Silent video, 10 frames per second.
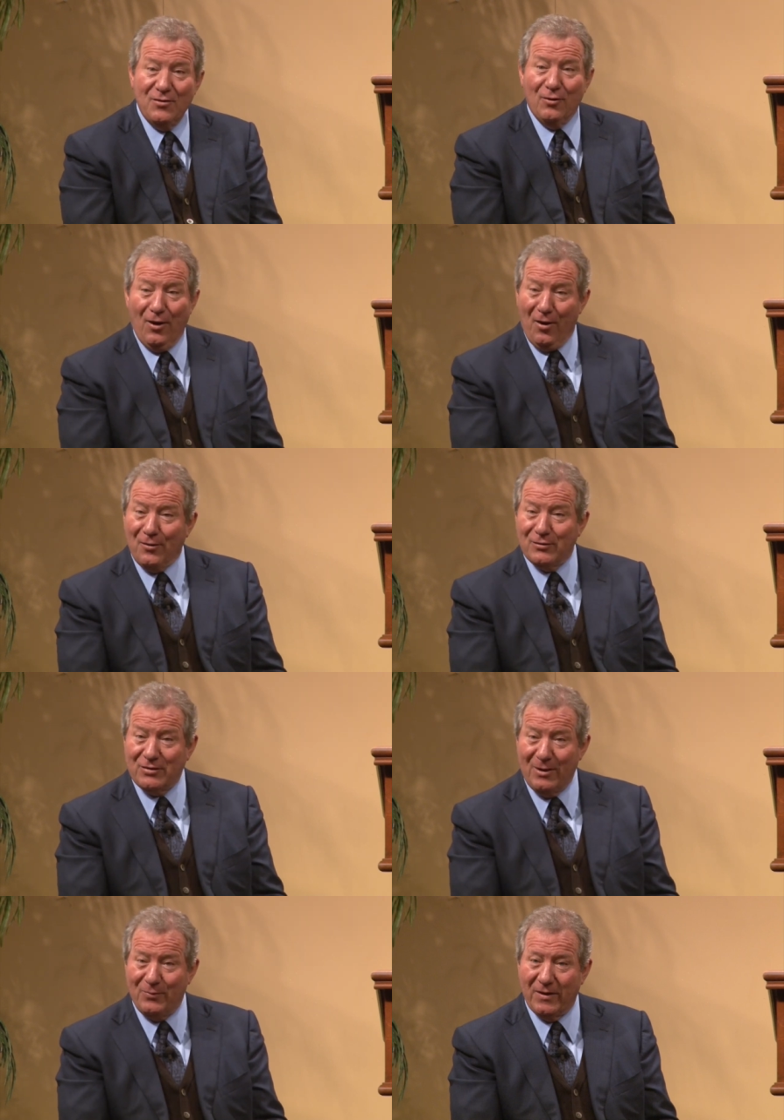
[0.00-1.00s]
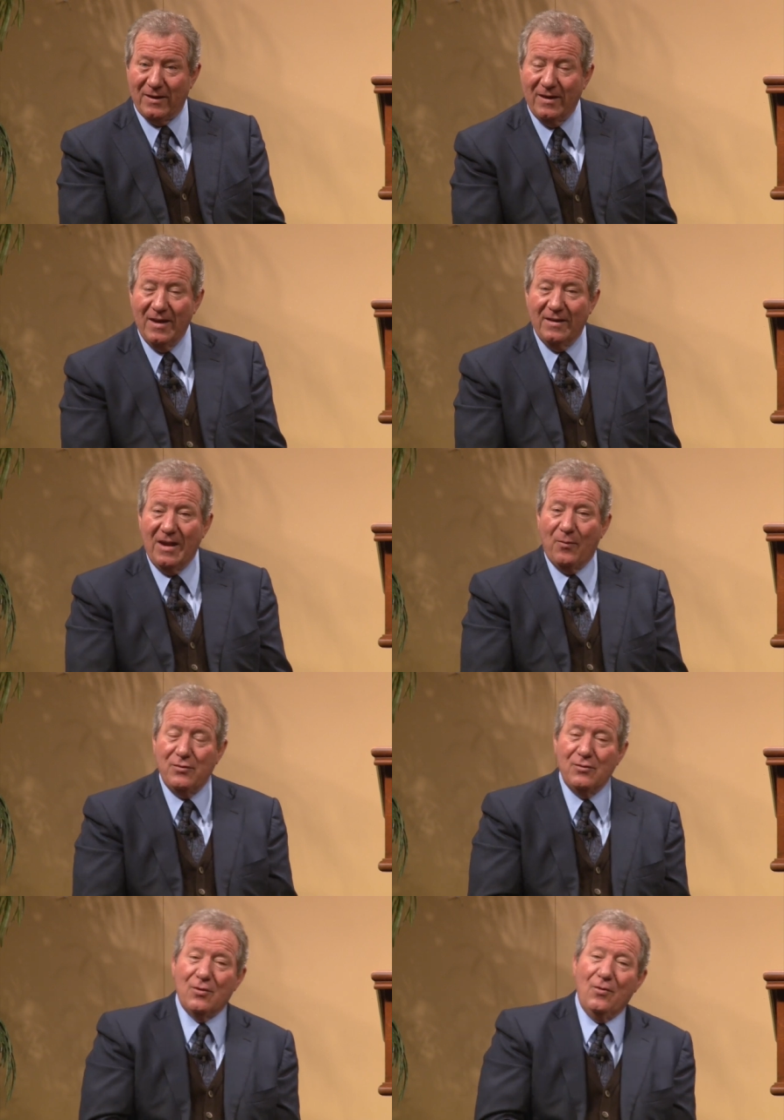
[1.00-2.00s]
You learn something. Now,
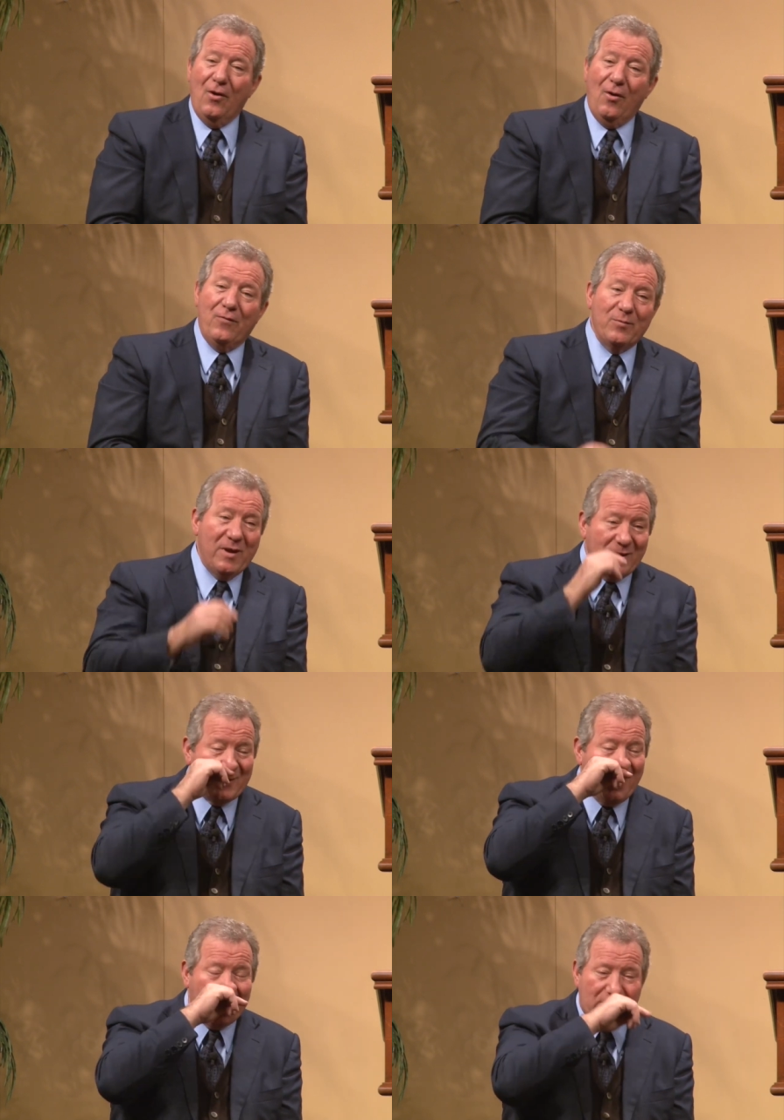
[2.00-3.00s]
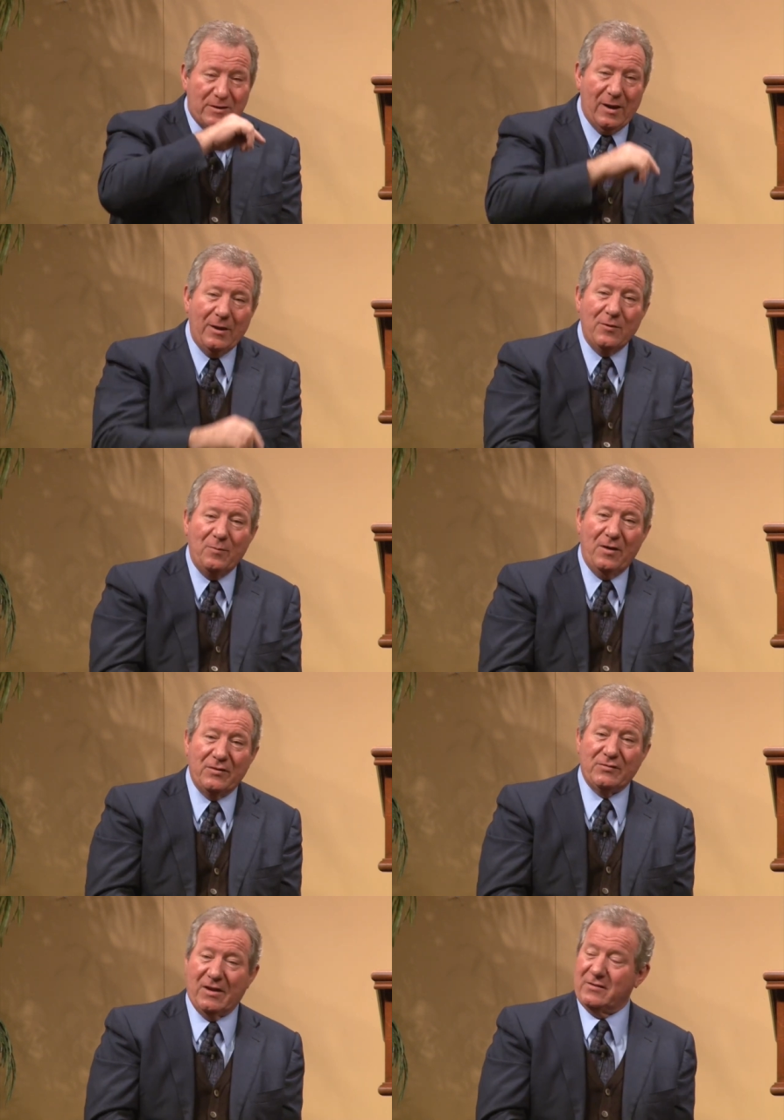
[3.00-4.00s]
when you go home from kindergarten today and your
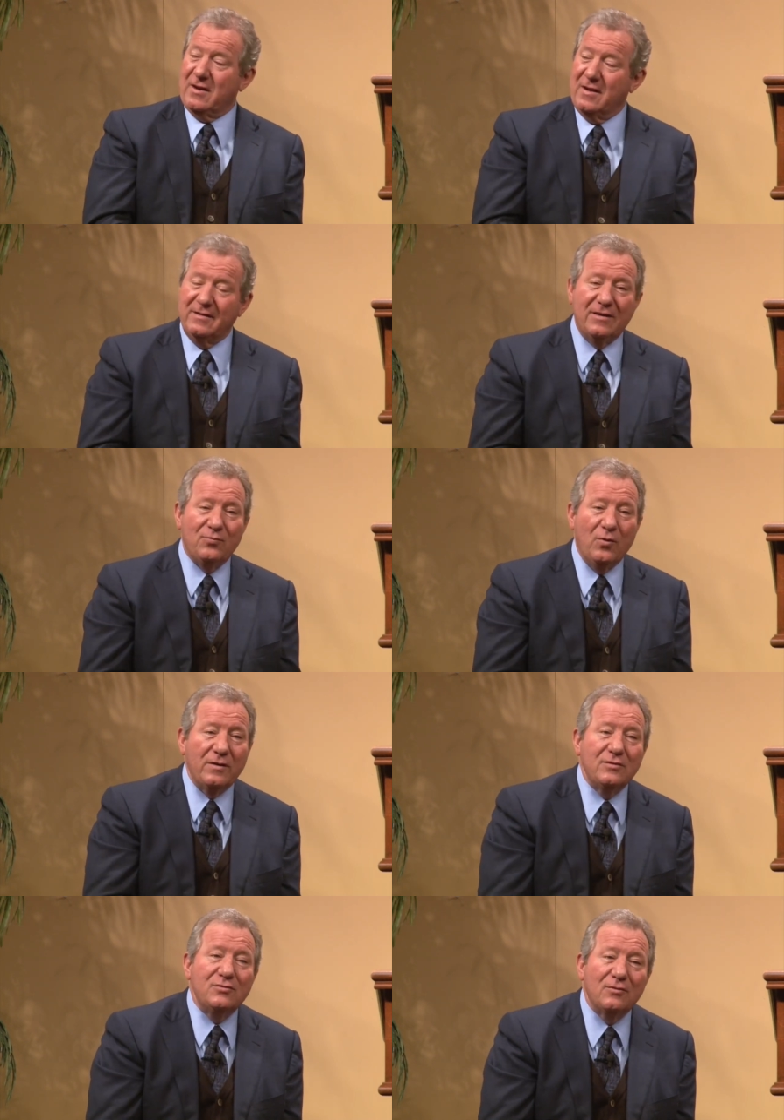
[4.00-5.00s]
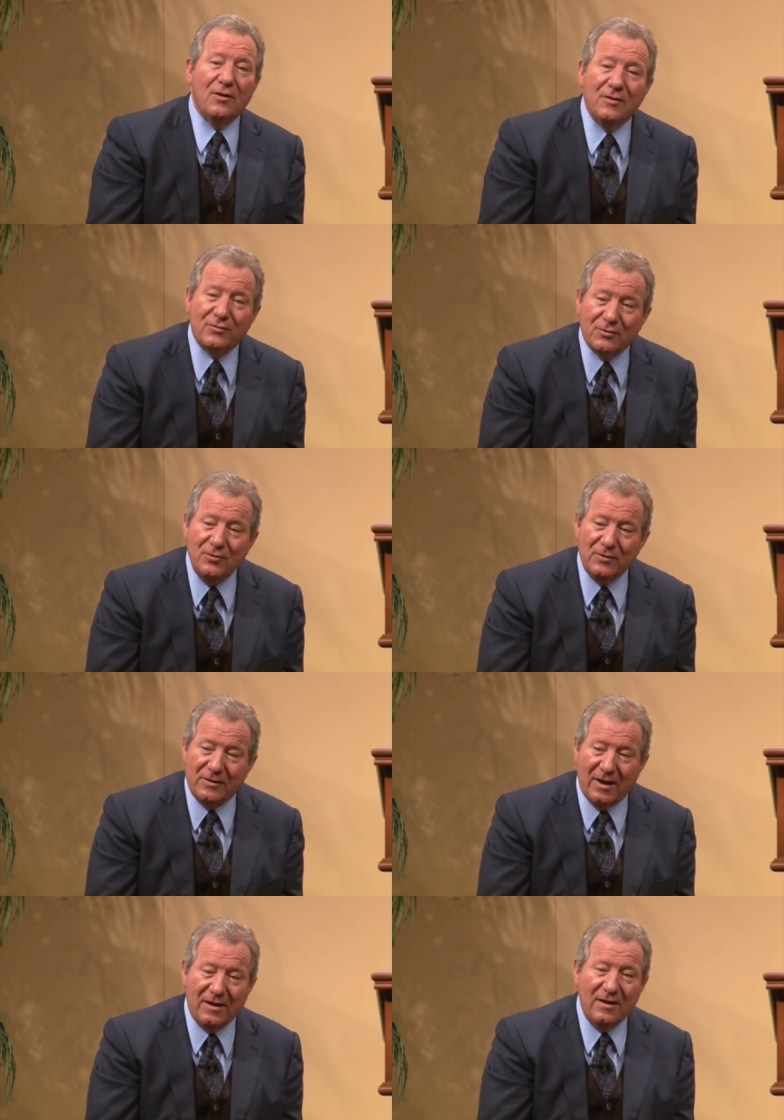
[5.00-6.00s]
mother says, did, What did you learn in school
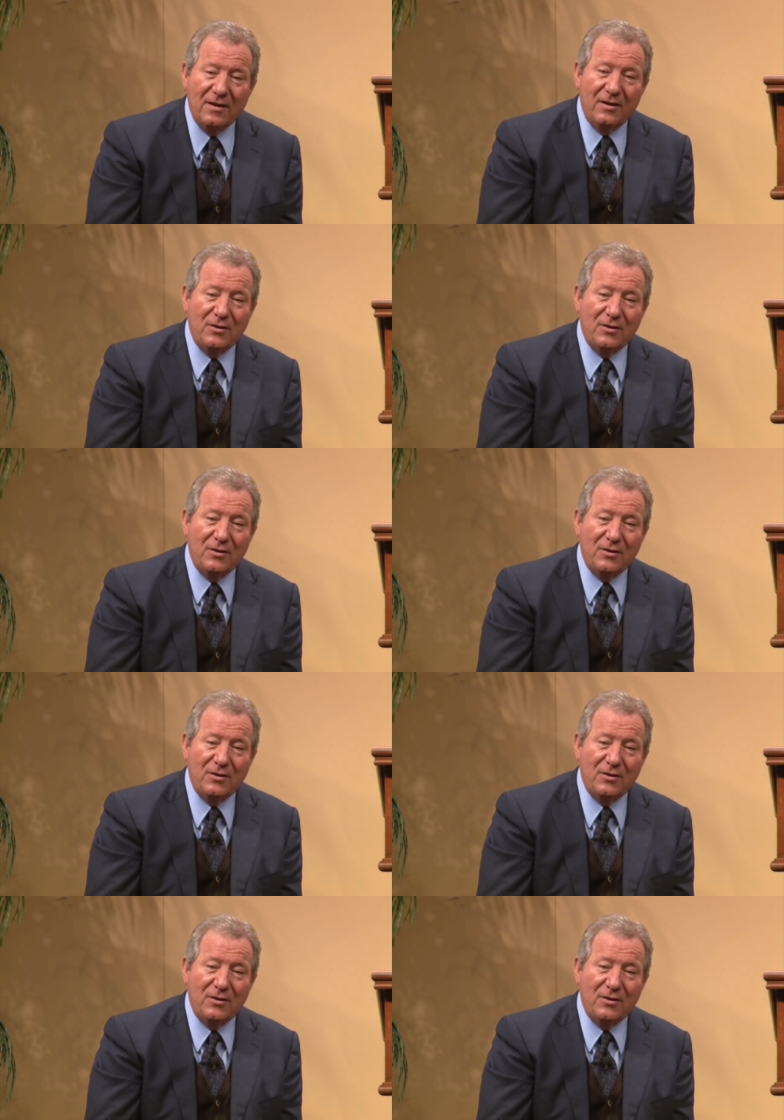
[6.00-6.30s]
today?